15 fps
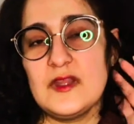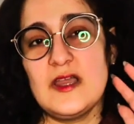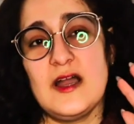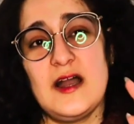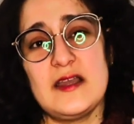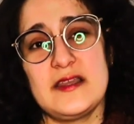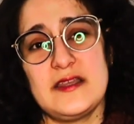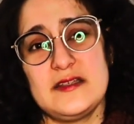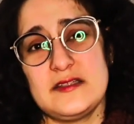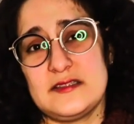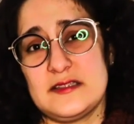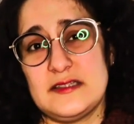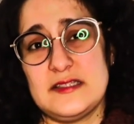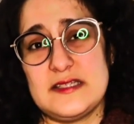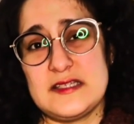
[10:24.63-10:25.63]
I can at
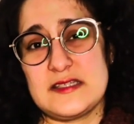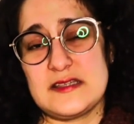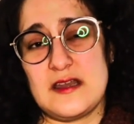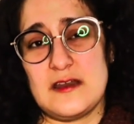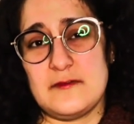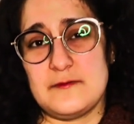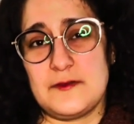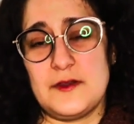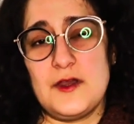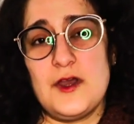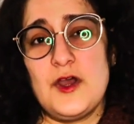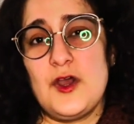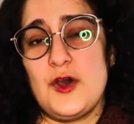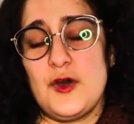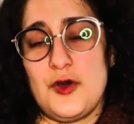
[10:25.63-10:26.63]
least have
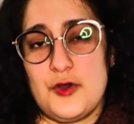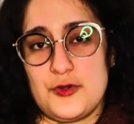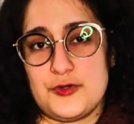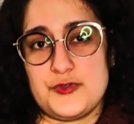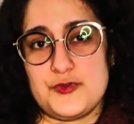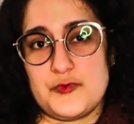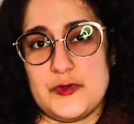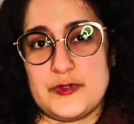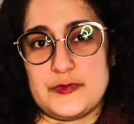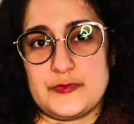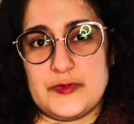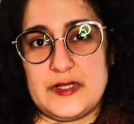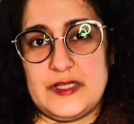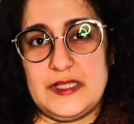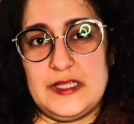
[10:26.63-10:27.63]
her sweater
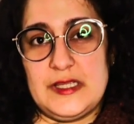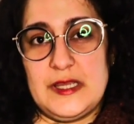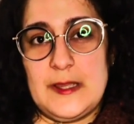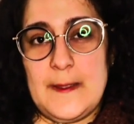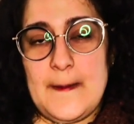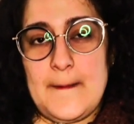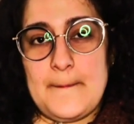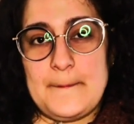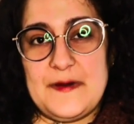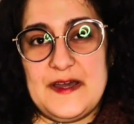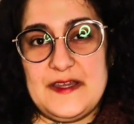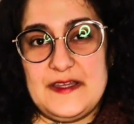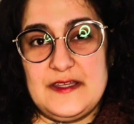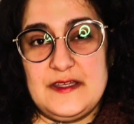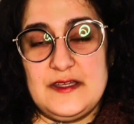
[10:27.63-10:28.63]
ready
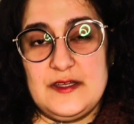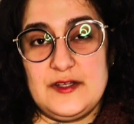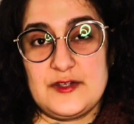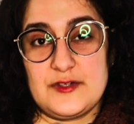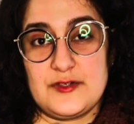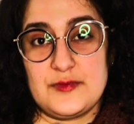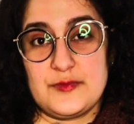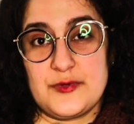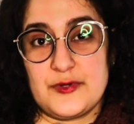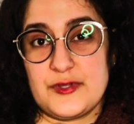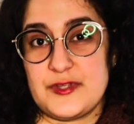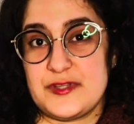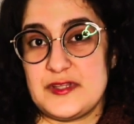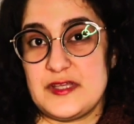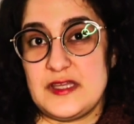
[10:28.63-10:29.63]
by her
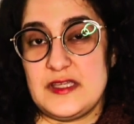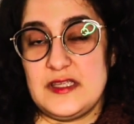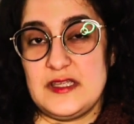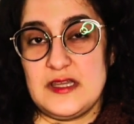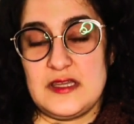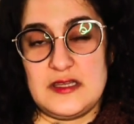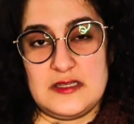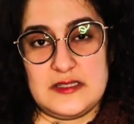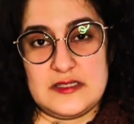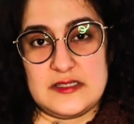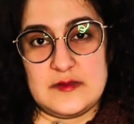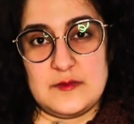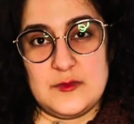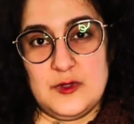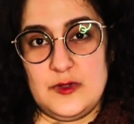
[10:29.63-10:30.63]
birthday, and
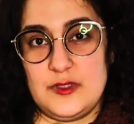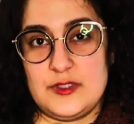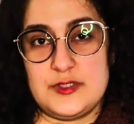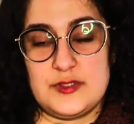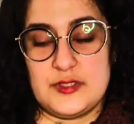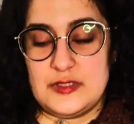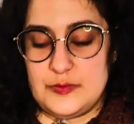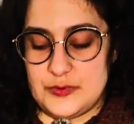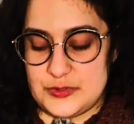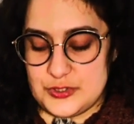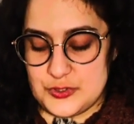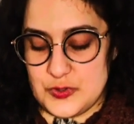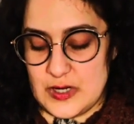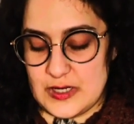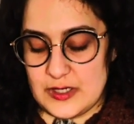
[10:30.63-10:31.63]
I'm going to keep a
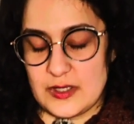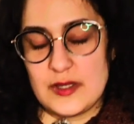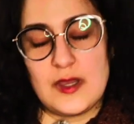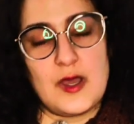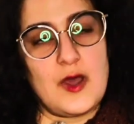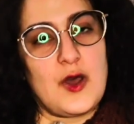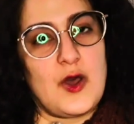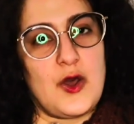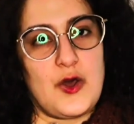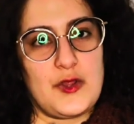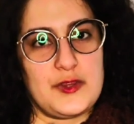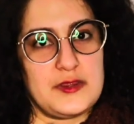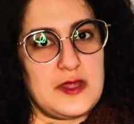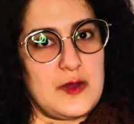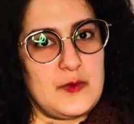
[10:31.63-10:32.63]
track
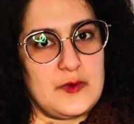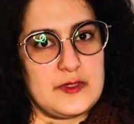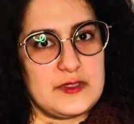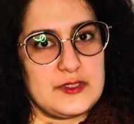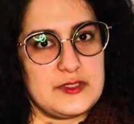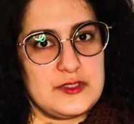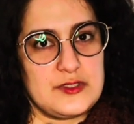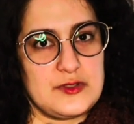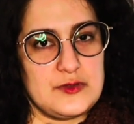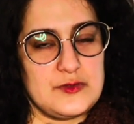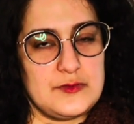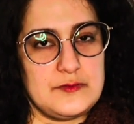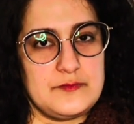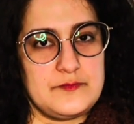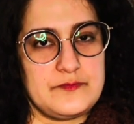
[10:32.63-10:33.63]
on that one too